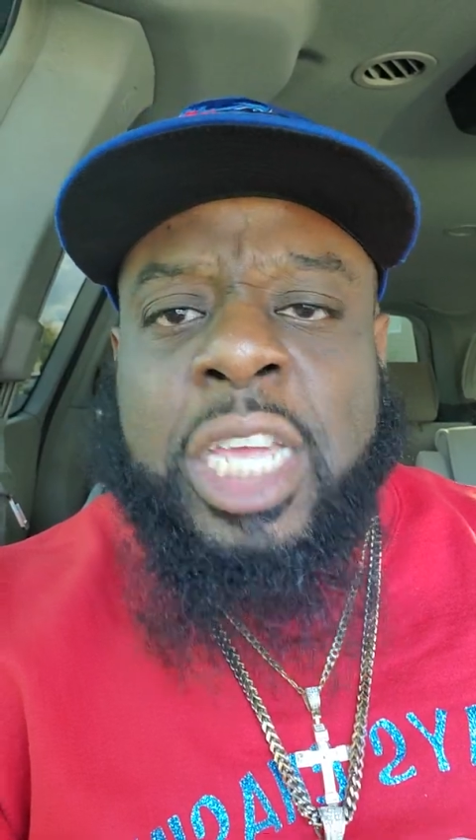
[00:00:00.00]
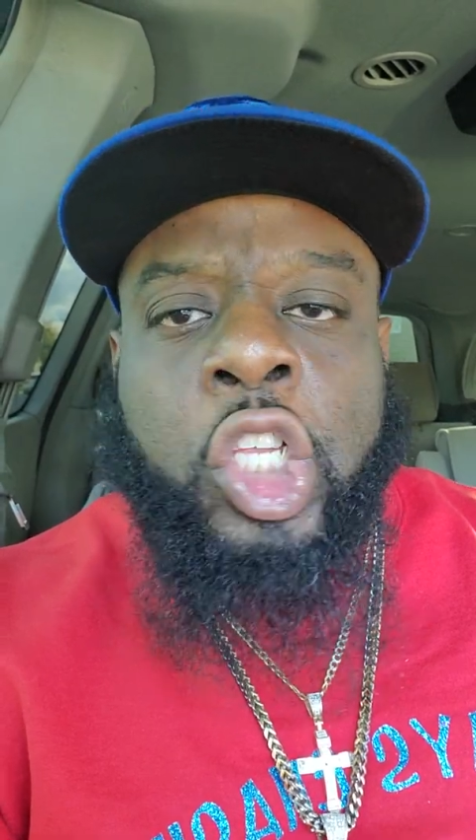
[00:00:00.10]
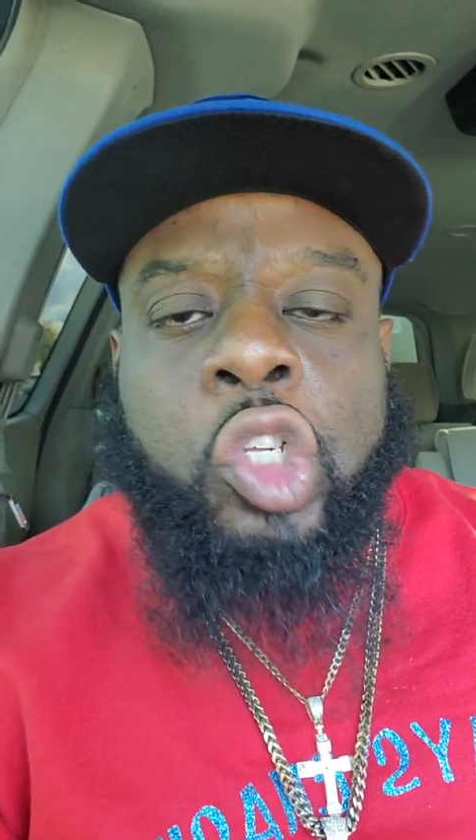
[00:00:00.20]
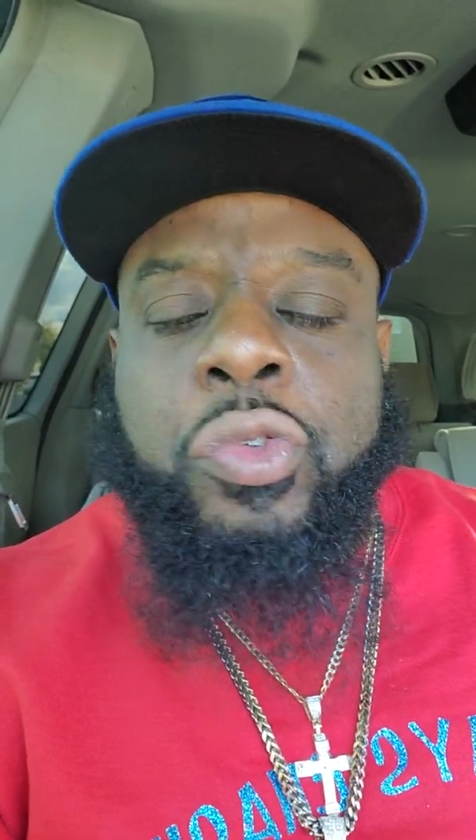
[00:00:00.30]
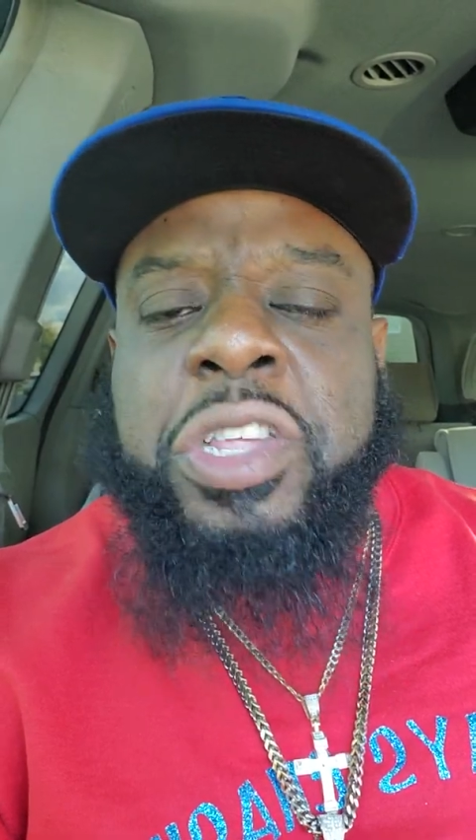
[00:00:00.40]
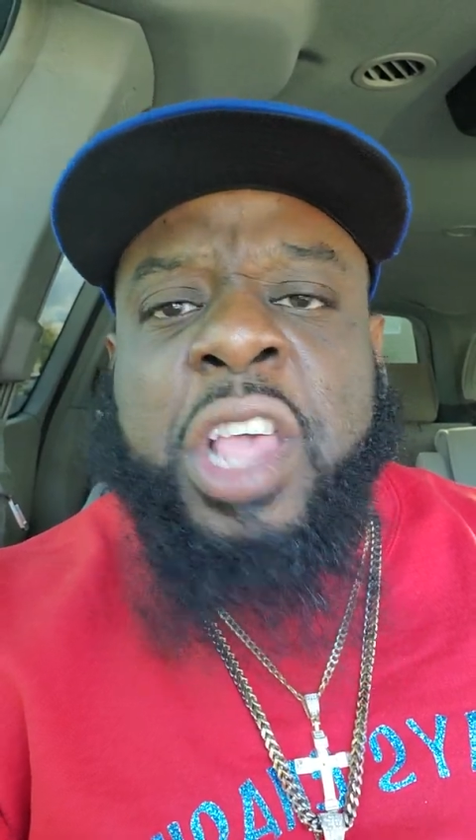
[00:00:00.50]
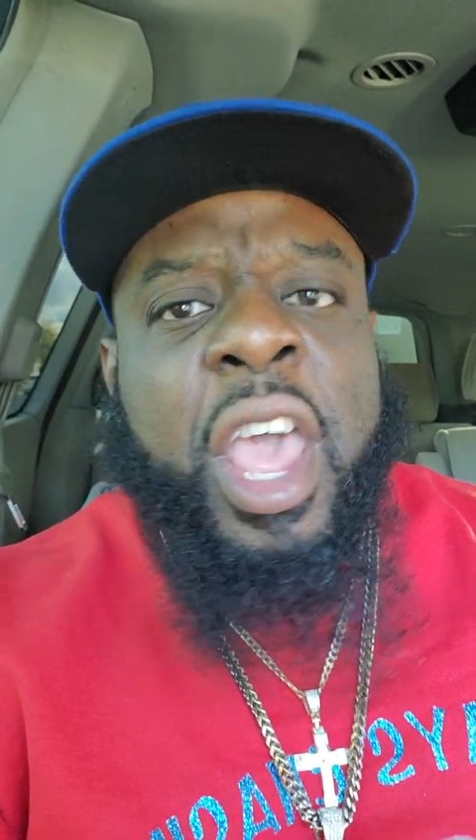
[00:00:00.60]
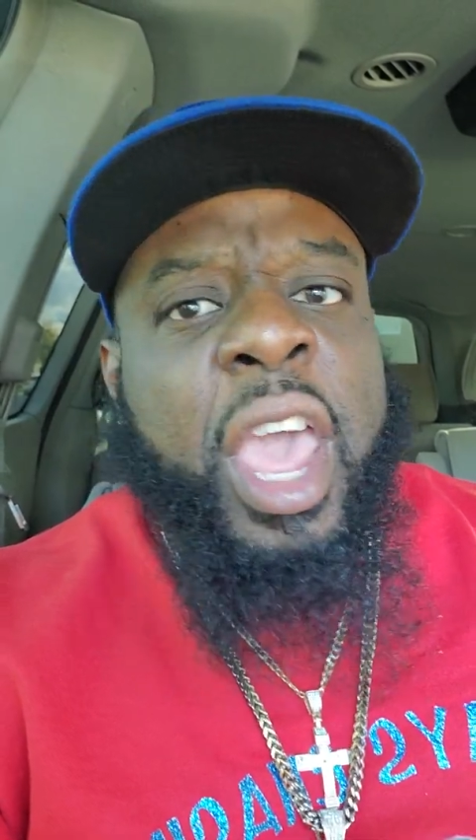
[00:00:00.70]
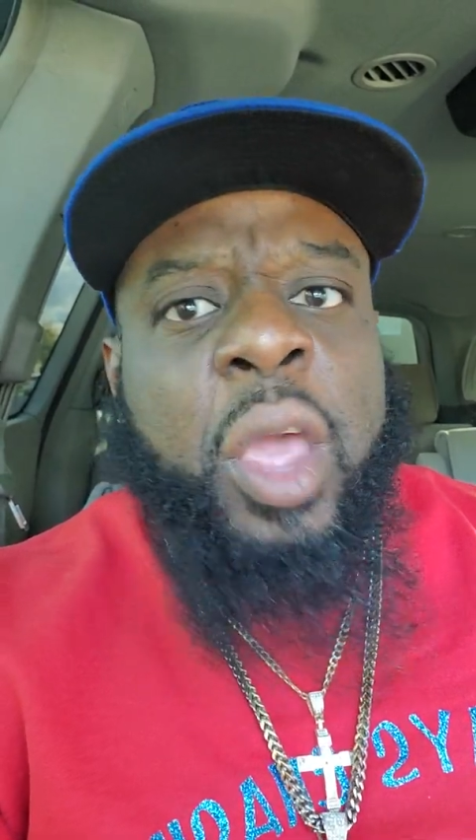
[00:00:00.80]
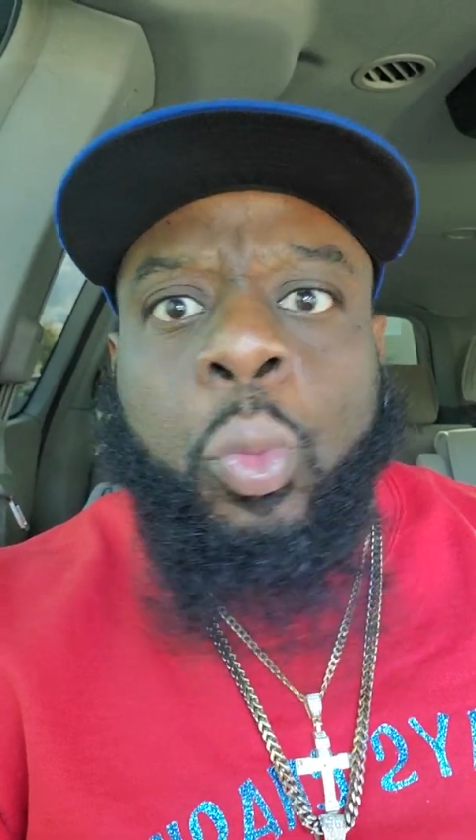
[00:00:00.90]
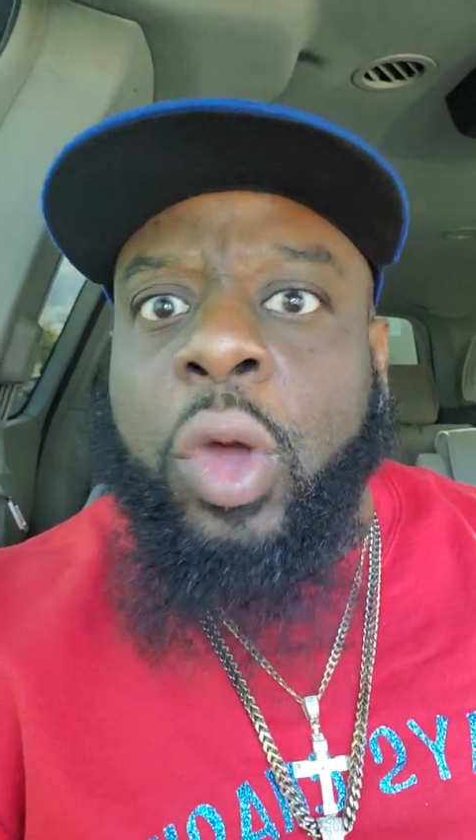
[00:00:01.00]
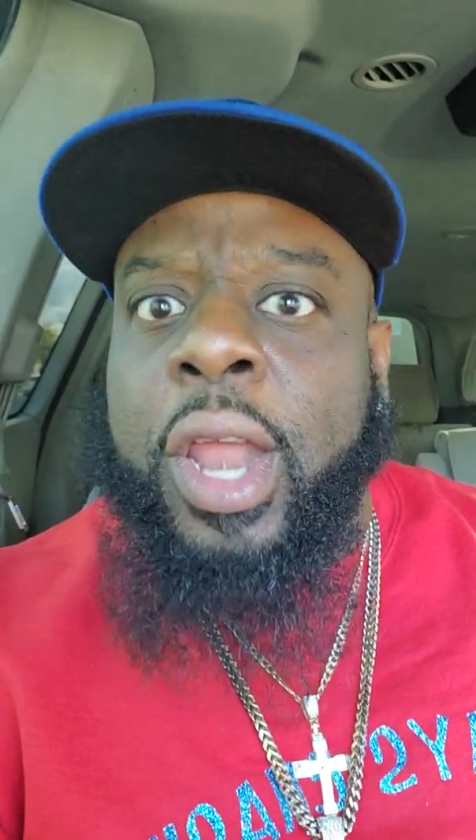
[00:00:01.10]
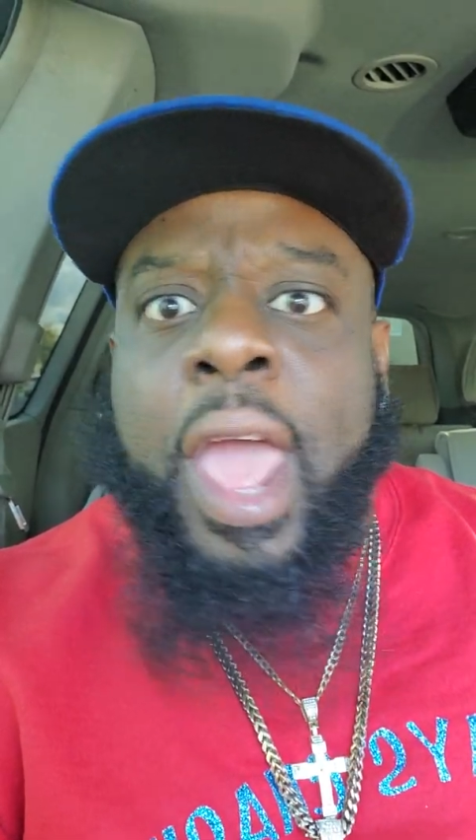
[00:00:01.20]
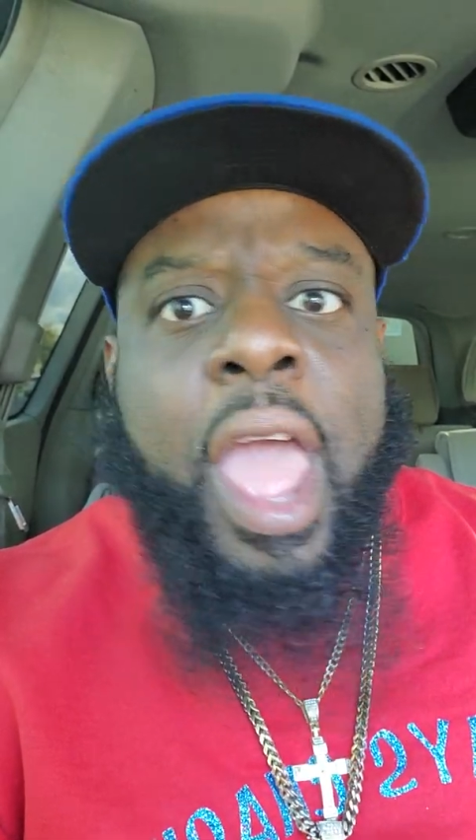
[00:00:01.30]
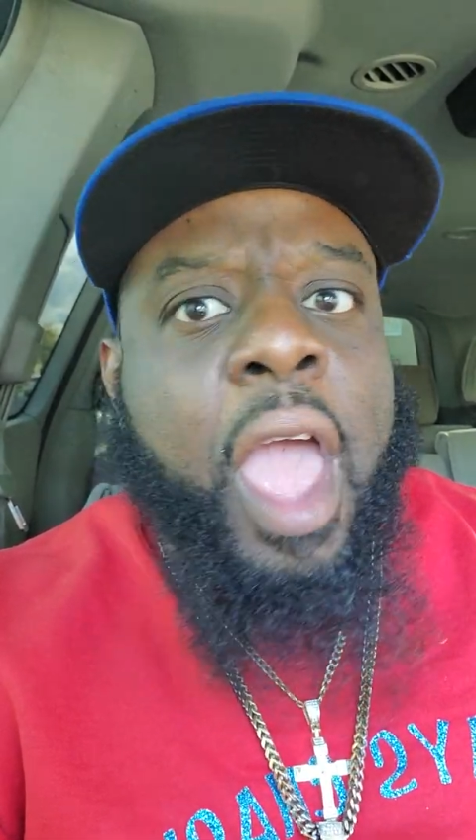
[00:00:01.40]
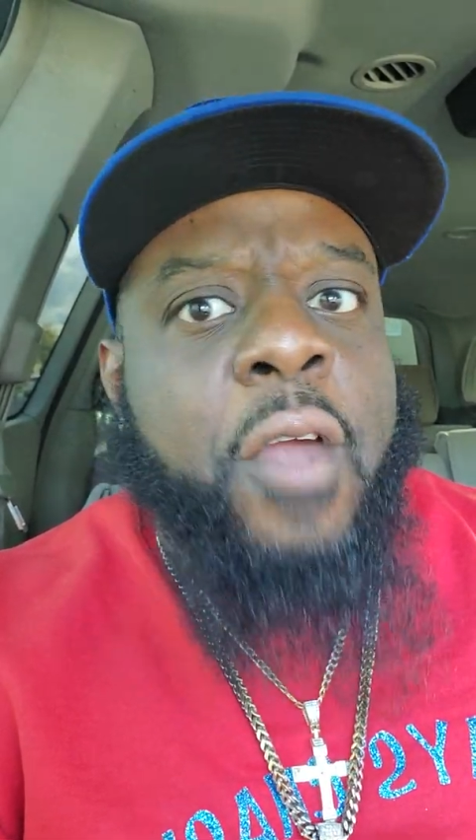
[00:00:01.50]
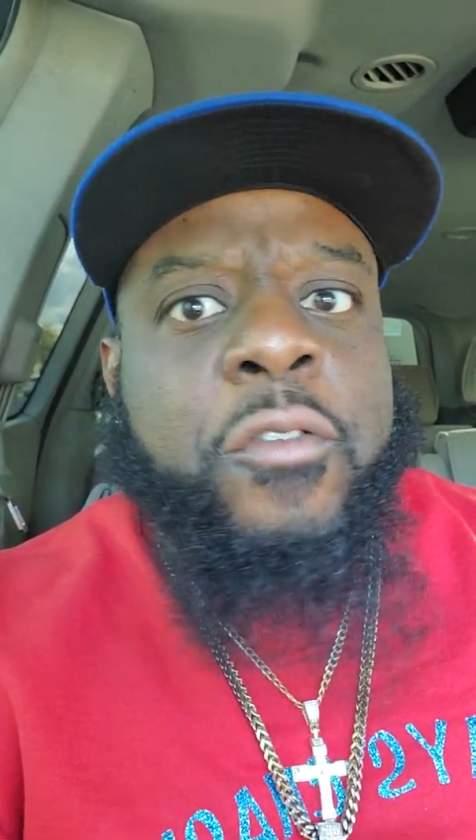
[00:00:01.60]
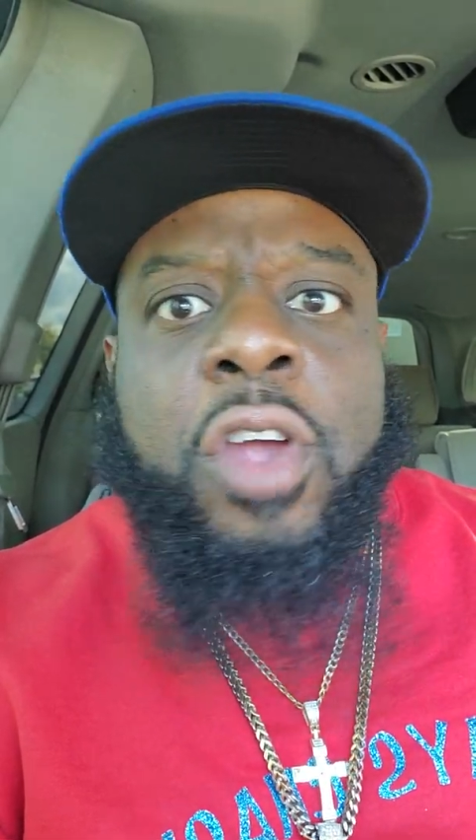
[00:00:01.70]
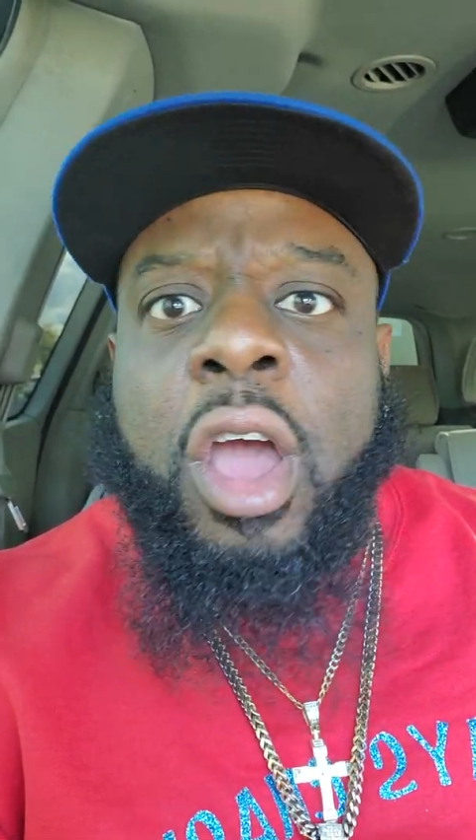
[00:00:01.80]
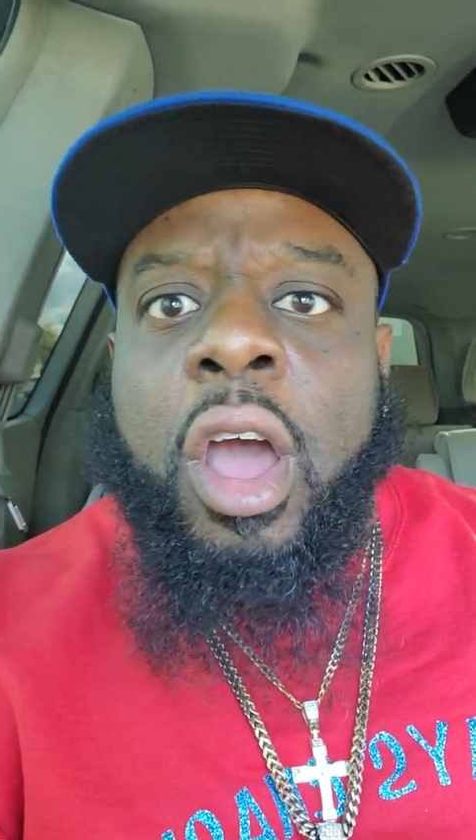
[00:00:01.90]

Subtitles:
injuries and whatever